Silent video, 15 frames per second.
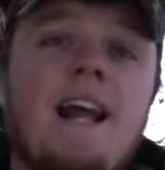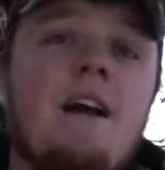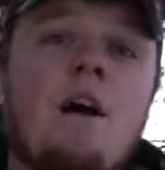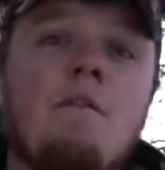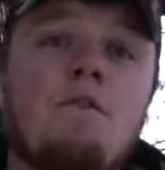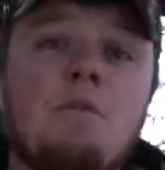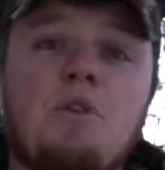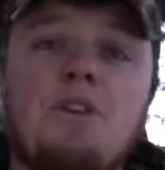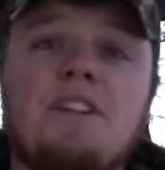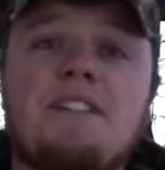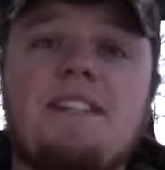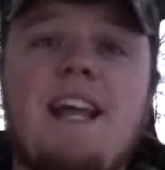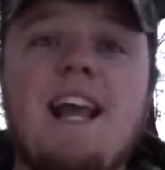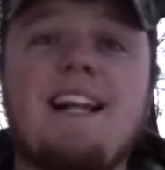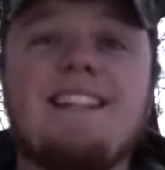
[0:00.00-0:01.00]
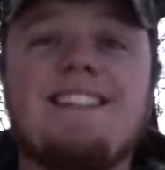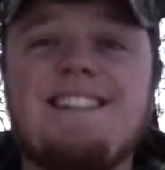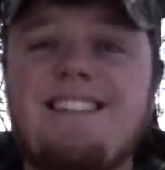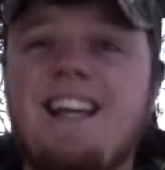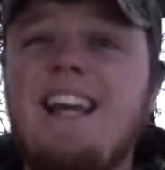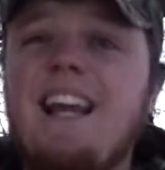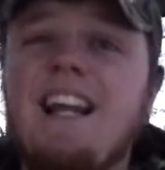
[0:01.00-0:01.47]
comfortable in the stand and
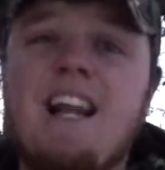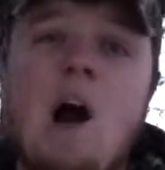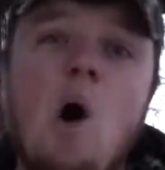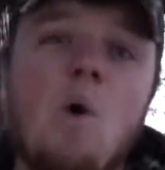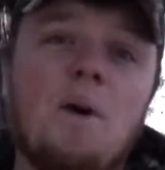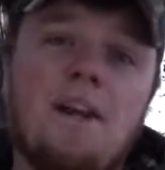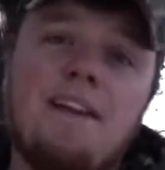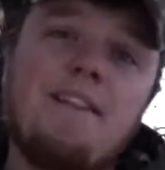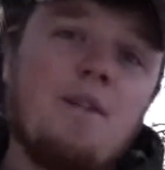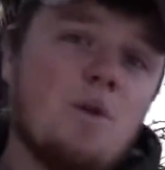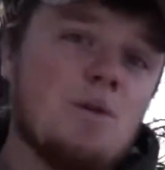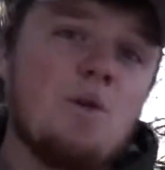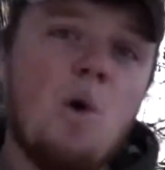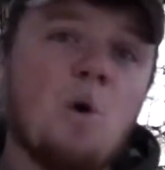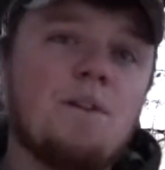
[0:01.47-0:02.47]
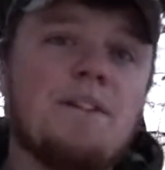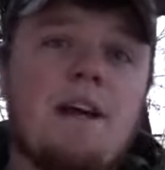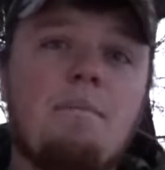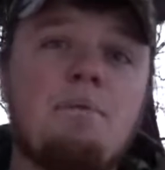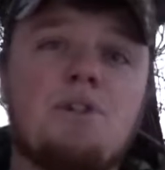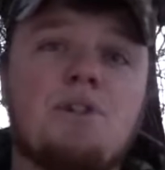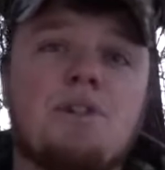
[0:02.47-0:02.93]
sticking it out in those cold
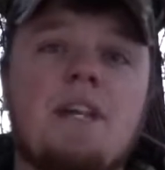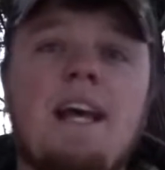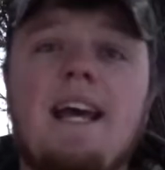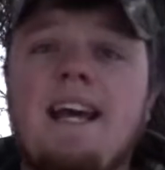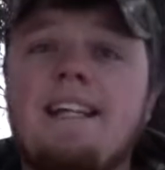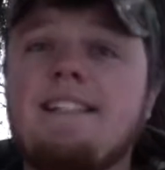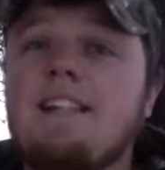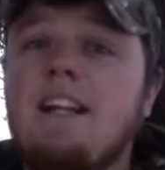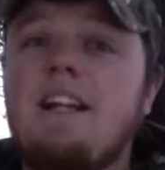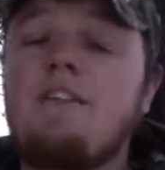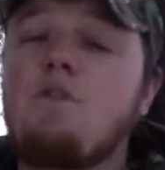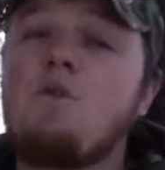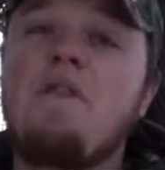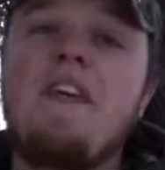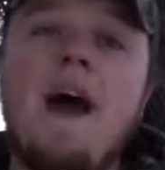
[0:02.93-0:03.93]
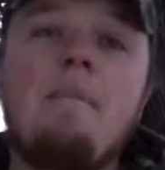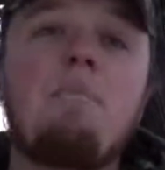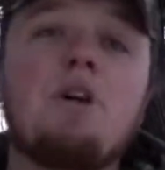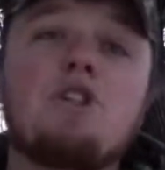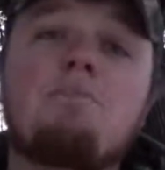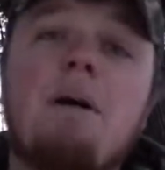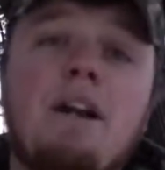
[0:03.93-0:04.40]
temperatures is going to give you that
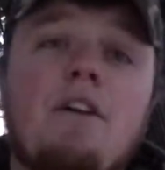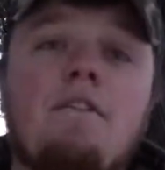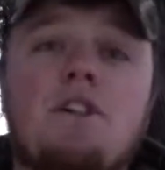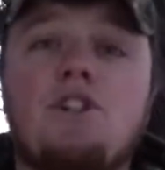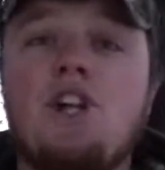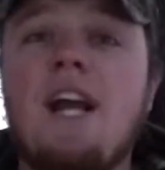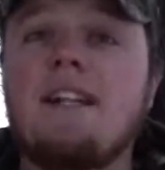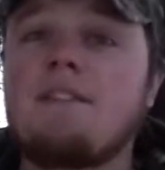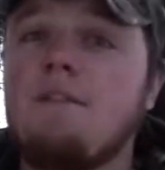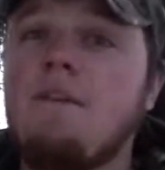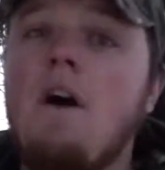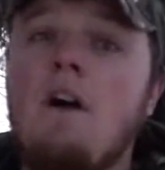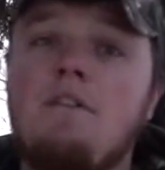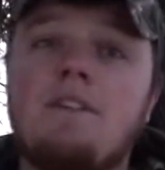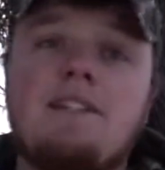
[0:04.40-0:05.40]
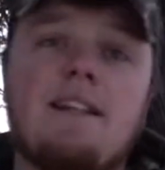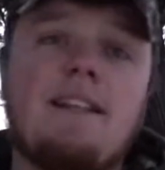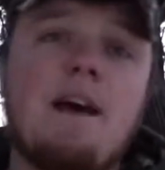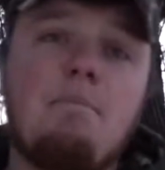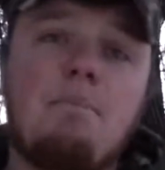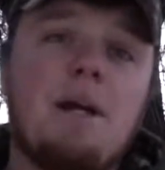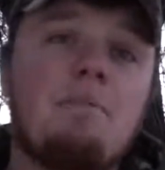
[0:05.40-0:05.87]
much better of a chance of harvesting
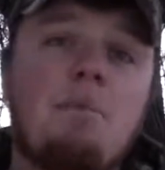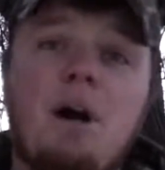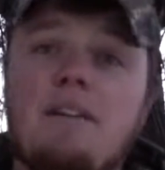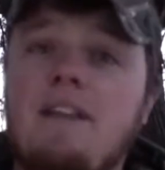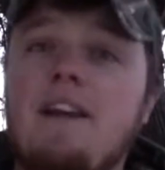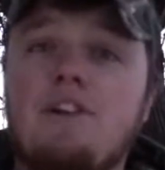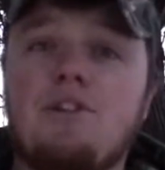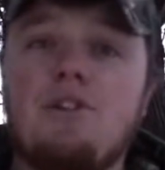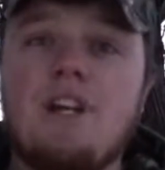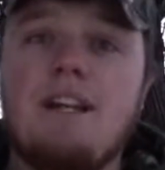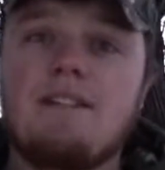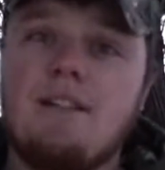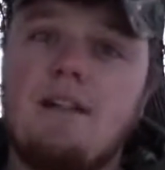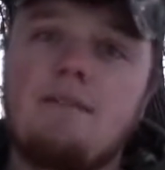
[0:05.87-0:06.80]
that big buck that you're chasing.